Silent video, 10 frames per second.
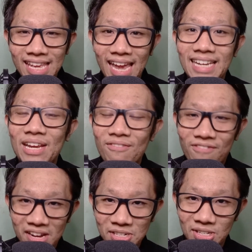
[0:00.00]
getting
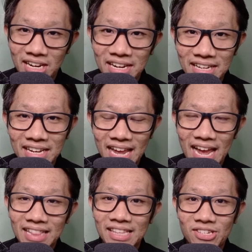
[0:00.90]
frustrated
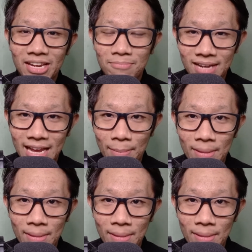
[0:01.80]
at the same time.